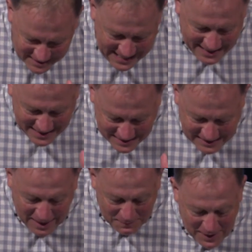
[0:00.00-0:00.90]

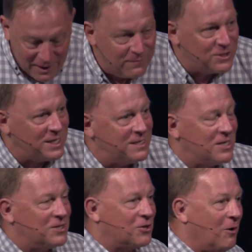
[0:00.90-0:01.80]
second coming of
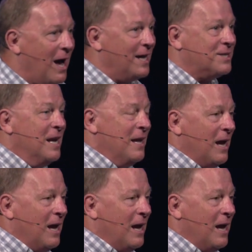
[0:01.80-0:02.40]
Jesus Christ.